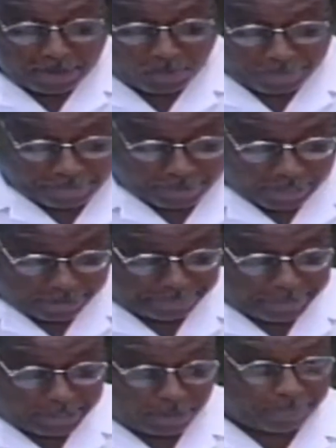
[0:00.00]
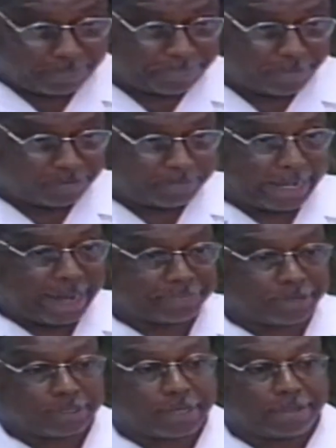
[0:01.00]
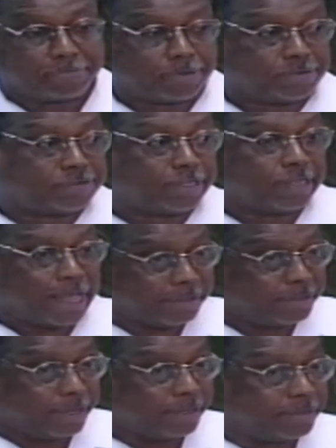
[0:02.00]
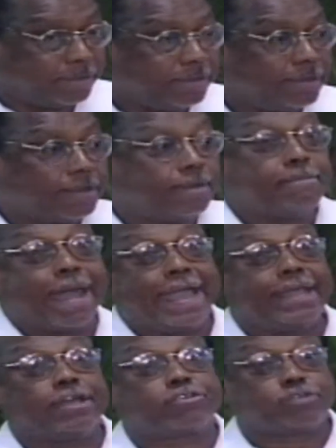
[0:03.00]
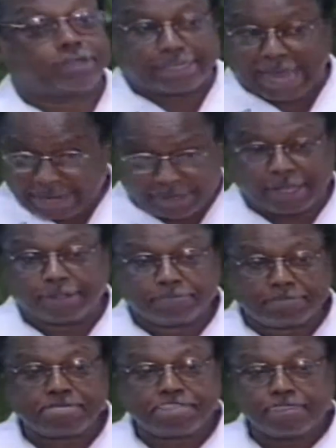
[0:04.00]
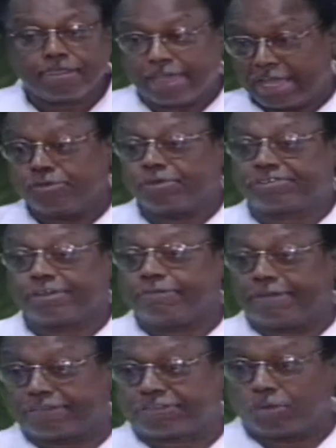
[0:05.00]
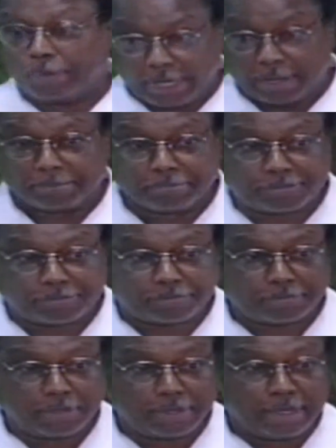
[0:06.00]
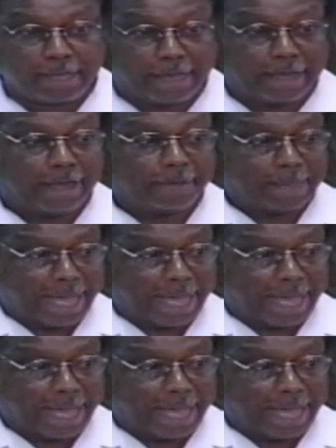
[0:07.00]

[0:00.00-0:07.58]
with the convening of the first Pan-African Conference in London by a Trinidadian, Henry Sylvester Williams, um,